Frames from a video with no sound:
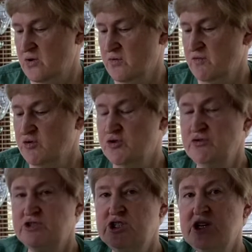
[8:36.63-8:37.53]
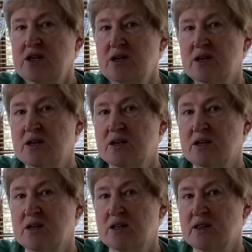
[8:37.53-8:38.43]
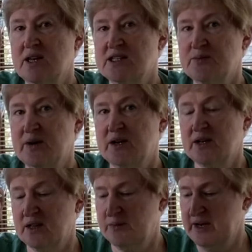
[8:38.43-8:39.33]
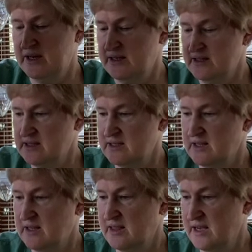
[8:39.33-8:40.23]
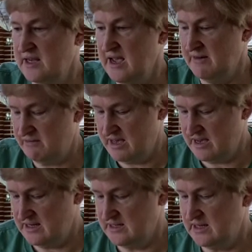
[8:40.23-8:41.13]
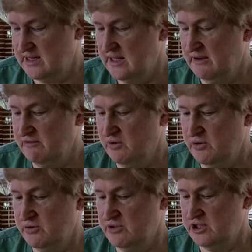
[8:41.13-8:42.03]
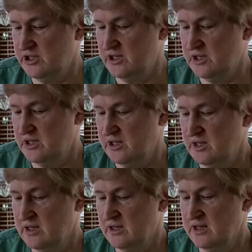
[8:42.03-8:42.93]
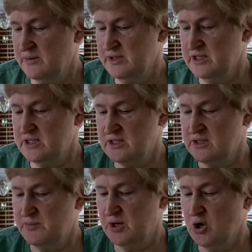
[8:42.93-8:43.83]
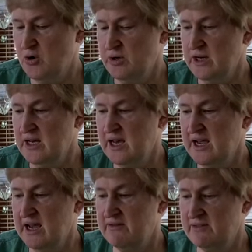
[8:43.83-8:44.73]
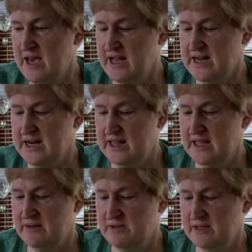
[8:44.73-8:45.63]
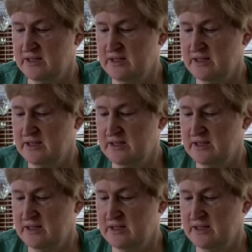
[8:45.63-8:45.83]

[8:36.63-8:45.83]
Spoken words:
Roguchi. That's my clematis. I have that. I love Roguchi. Clematis Pagoda. I have that and I love it.